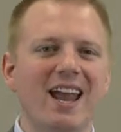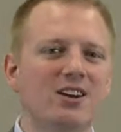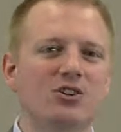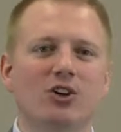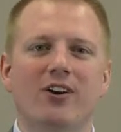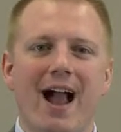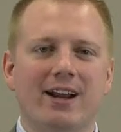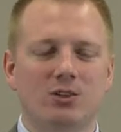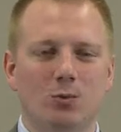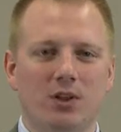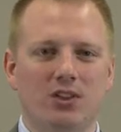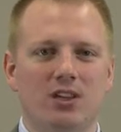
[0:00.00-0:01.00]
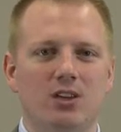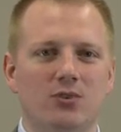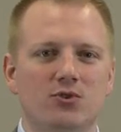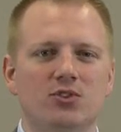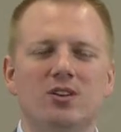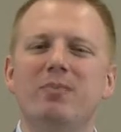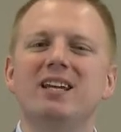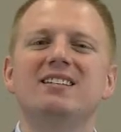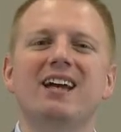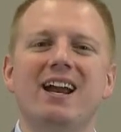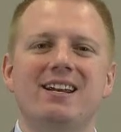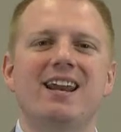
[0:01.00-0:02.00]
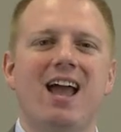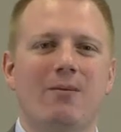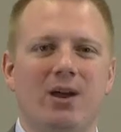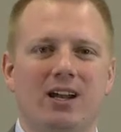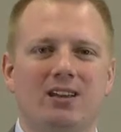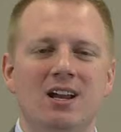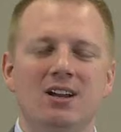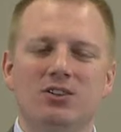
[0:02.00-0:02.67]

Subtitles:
interact with the user, to be dynamic,